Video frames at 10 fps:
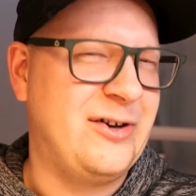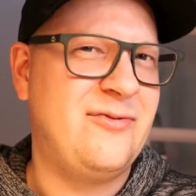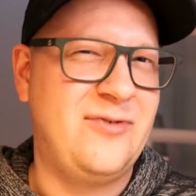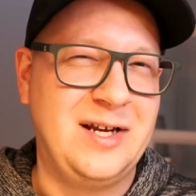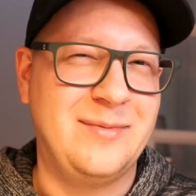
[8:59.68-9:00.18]

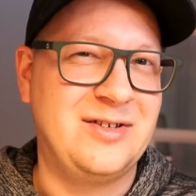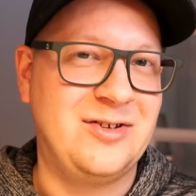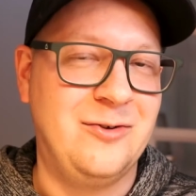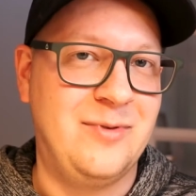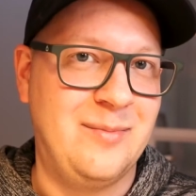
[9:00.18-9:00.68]
think I'm
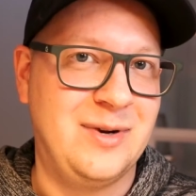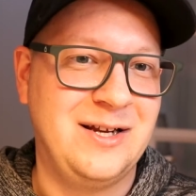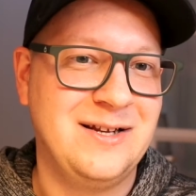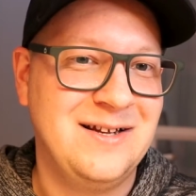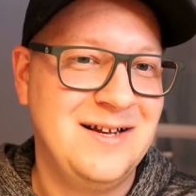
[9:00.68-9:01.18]
actually
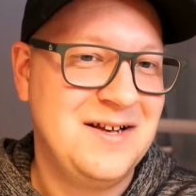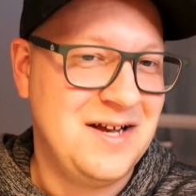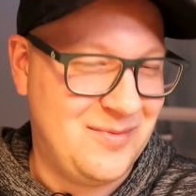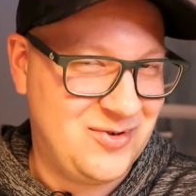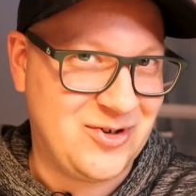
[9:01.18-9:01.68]
rambling.
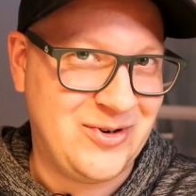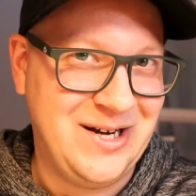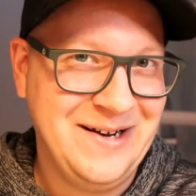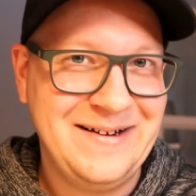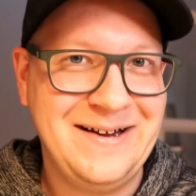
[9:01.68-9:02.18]
I'm sorry.